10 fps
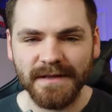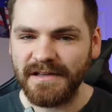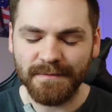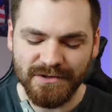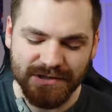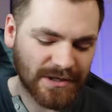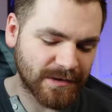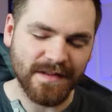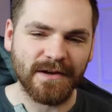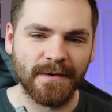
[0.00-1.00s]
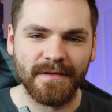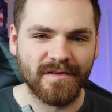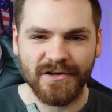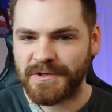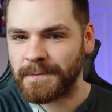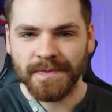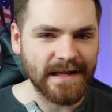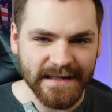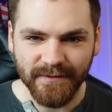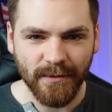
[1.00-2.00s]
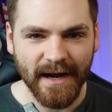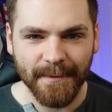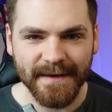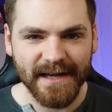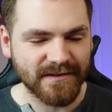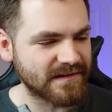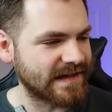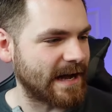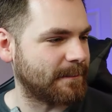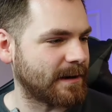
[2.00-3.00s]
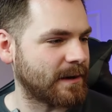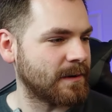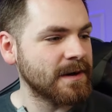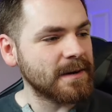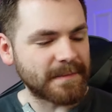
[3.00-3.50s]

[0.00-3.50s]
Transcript: Please make sure you go to that comment section, leave your recommendations down below,